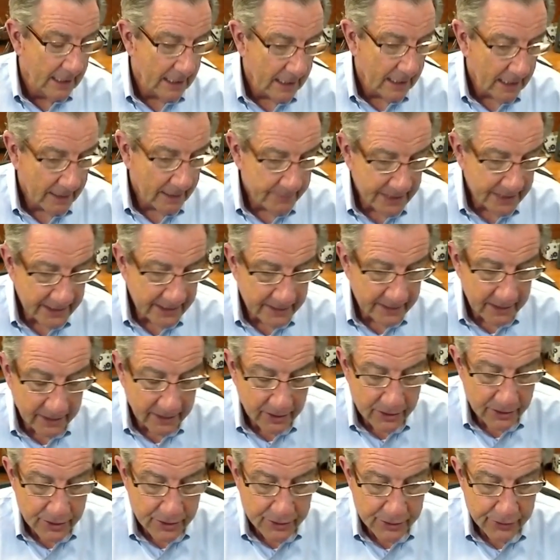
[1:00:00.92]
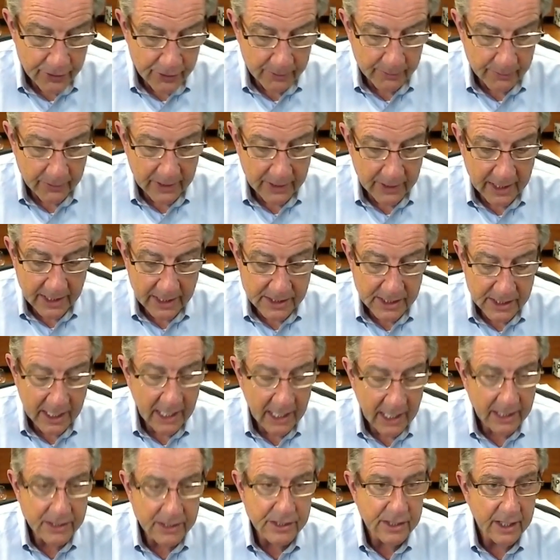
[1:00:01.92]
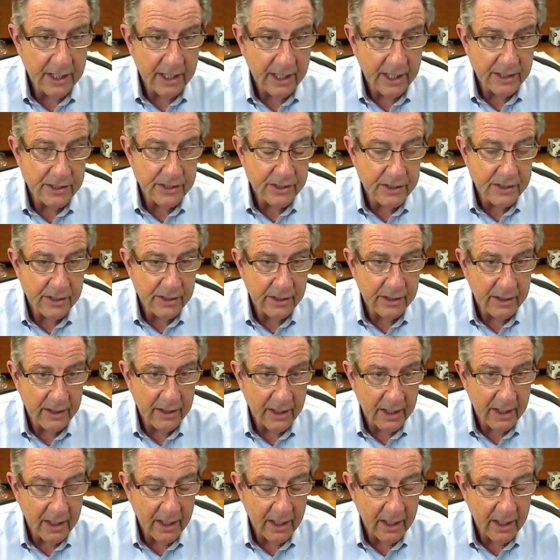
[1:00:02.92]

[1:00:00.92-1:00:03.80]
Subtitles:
I mean, the consumer has access to